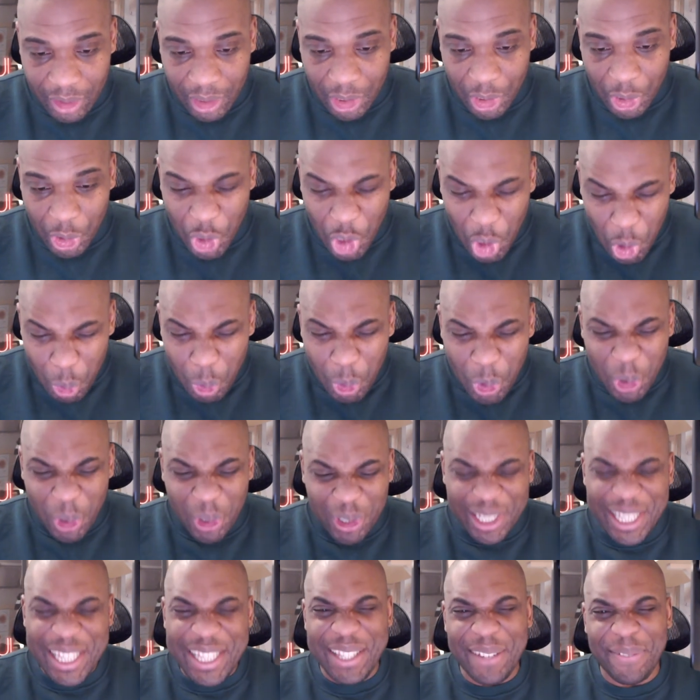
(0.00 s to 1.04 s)
You will not
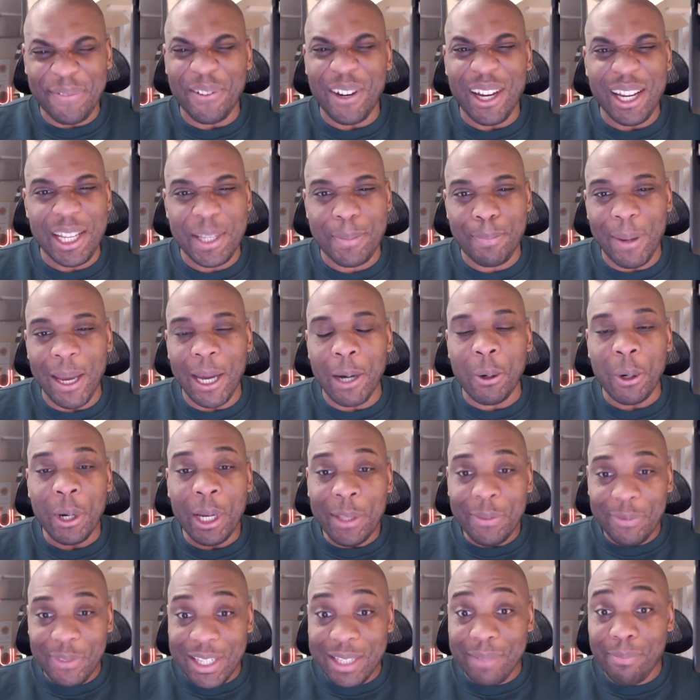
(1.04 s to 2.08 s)
need to fight this battle.
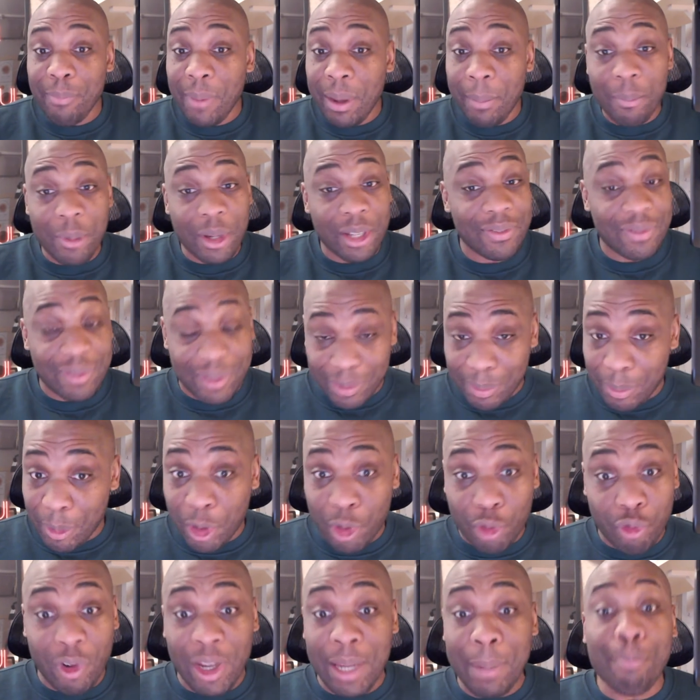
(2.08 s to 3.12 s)
Remember,
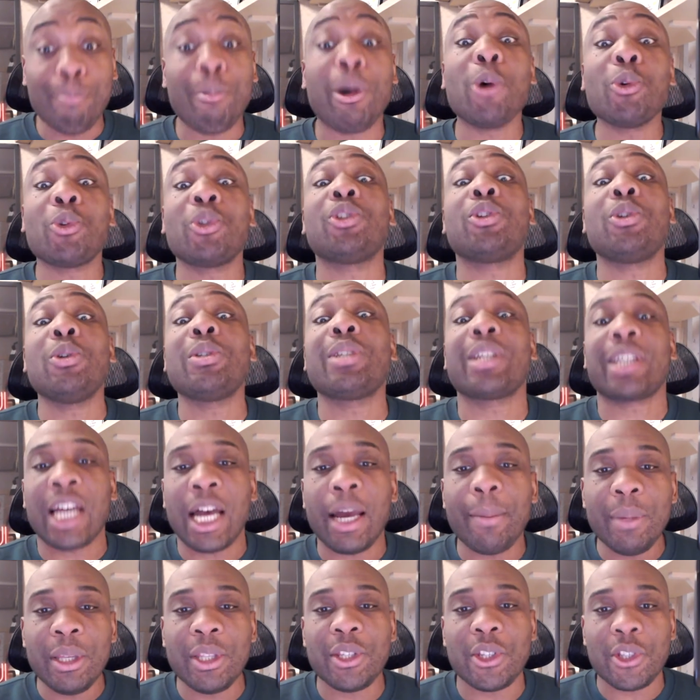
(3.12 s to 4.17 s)
great multitudes are
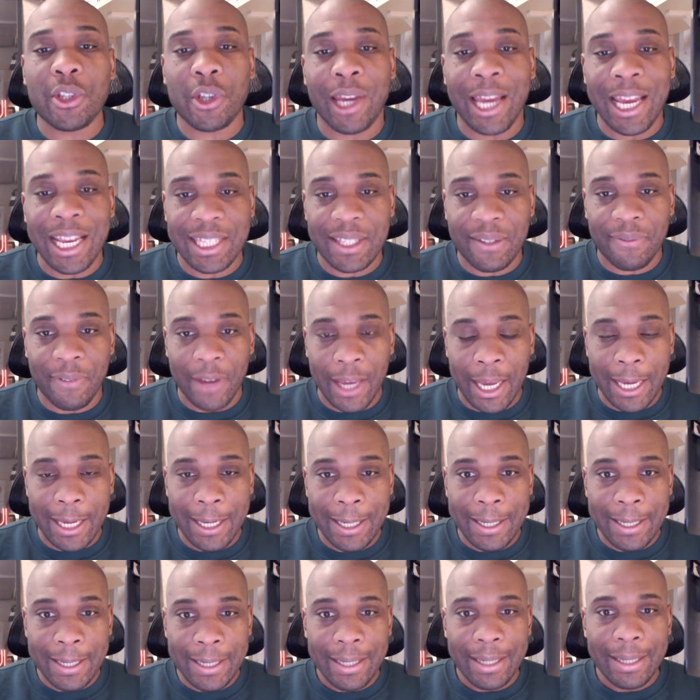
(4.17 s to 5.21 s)
coming to Jehoshaphat
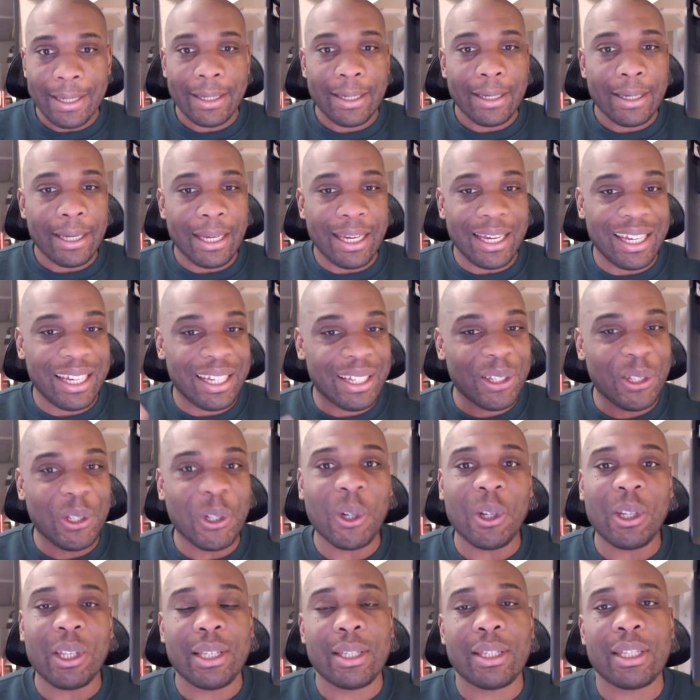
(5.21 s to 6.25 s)
and
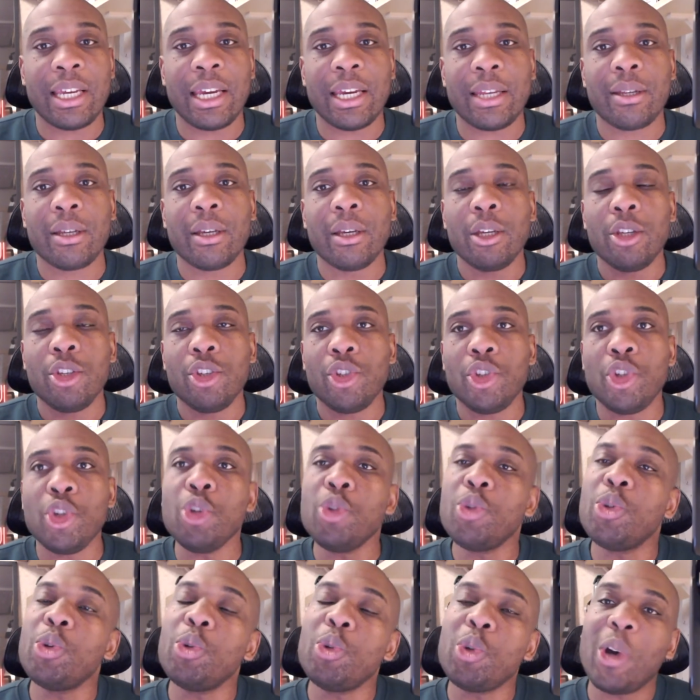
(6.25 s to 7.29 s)
God has said, you
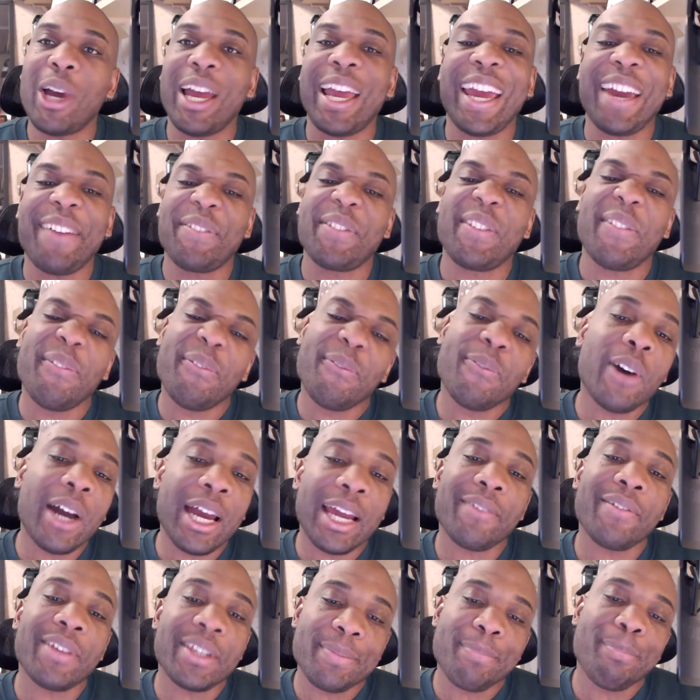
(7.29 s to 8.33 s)
do not have to
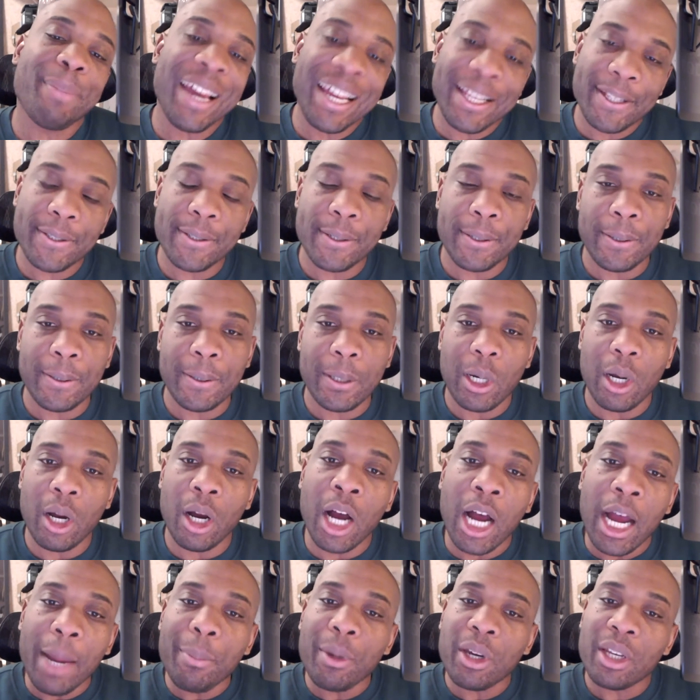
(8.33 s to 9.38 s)
fight this battle.
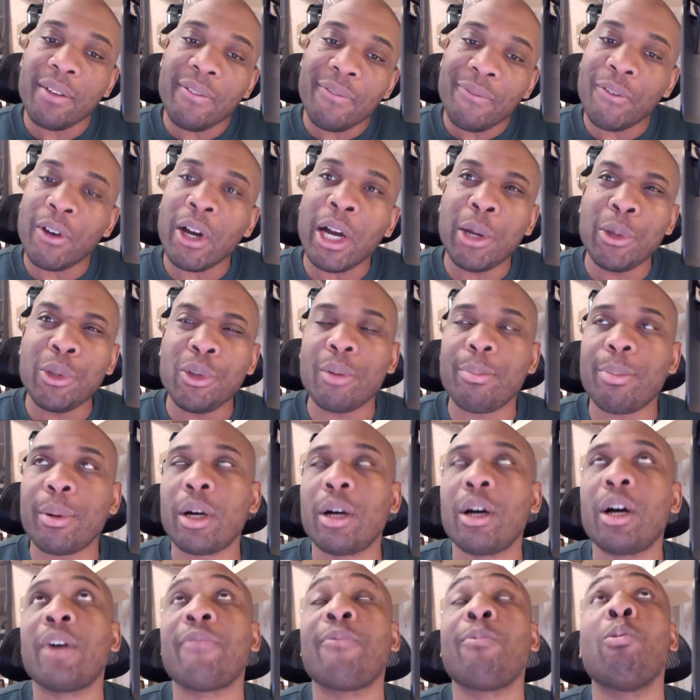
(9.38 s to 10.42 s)
I'm going to fight on your
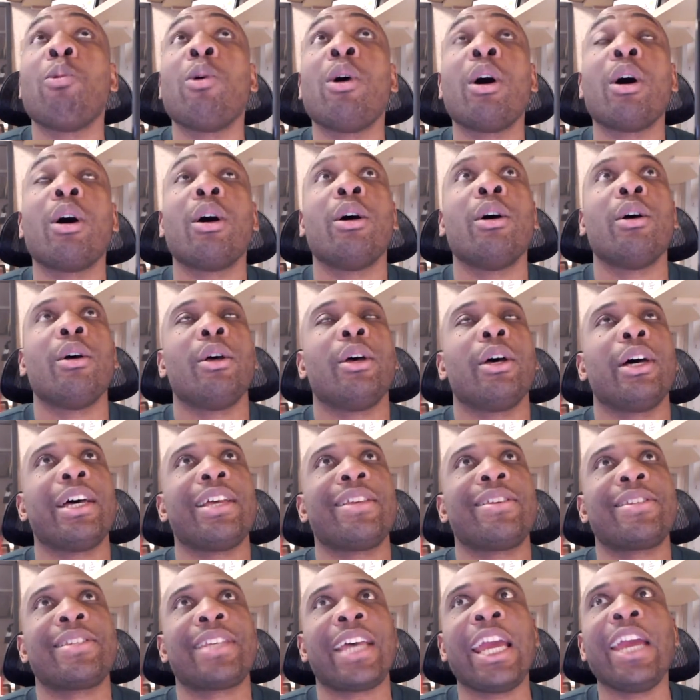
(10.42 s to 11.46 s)
behalf. What a
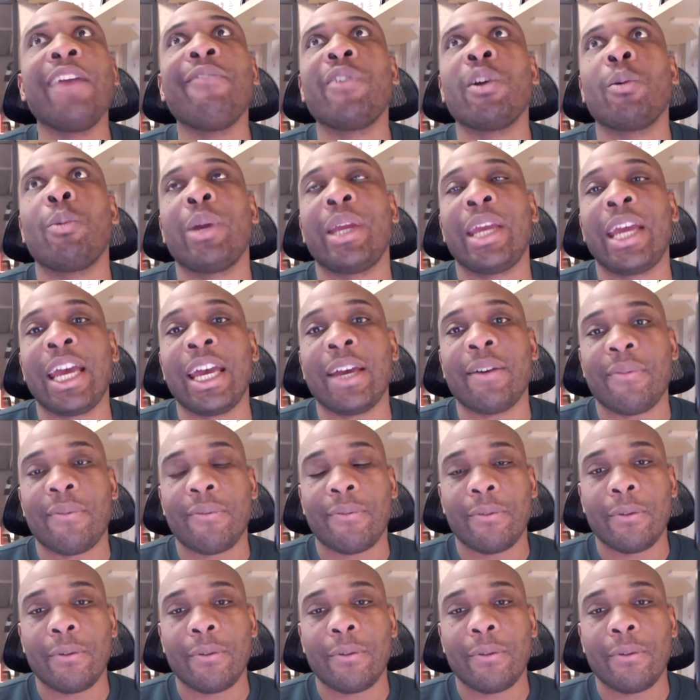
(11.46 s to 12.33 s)
savior we have.